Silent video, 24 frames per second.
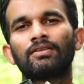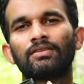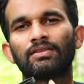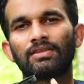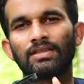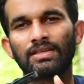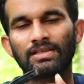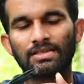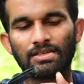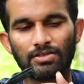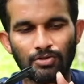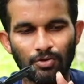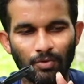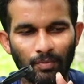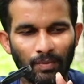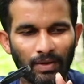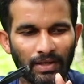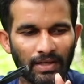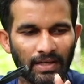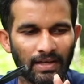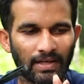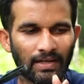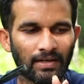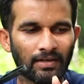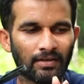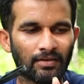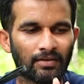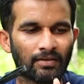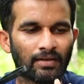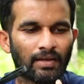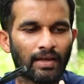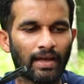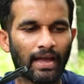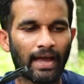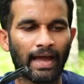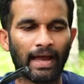Theseus over here,
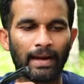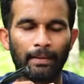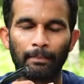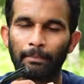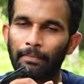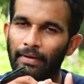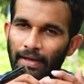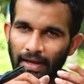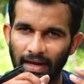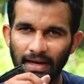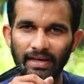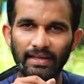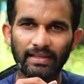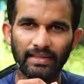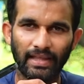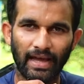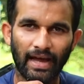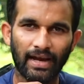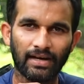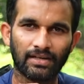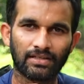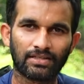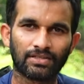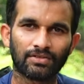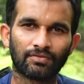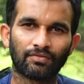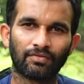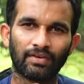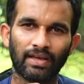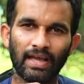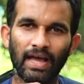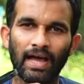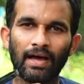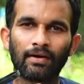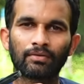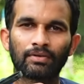and behind that we
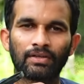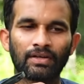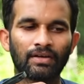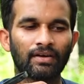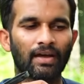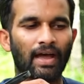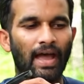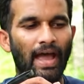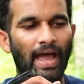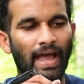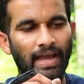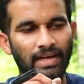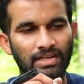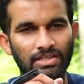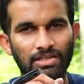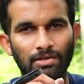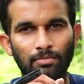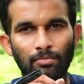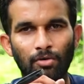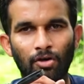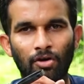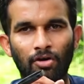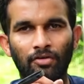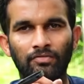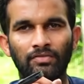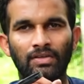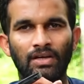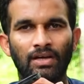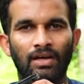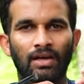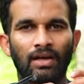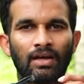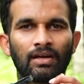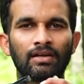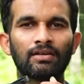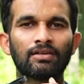have the action block of the
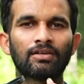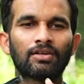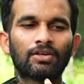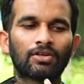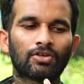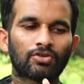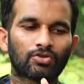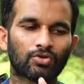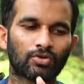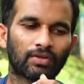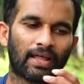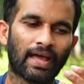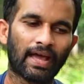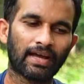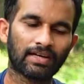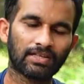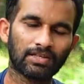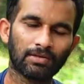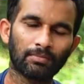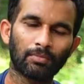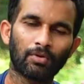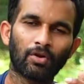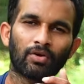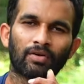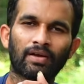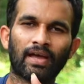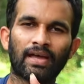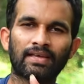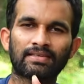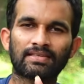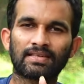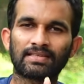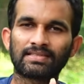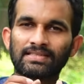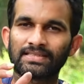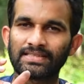gun. So the action block
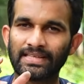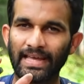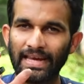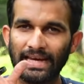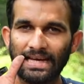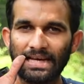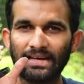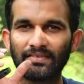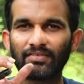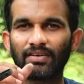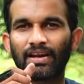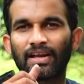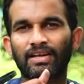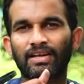has a side lever